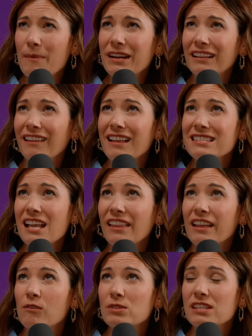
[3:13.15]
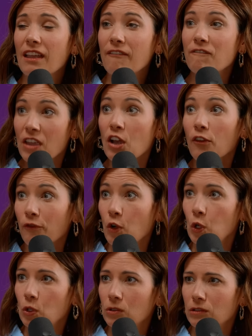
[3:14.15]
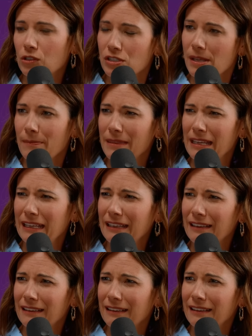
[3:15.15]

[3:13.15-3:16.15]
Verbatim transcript: I mean, unless I like was like fearful or something.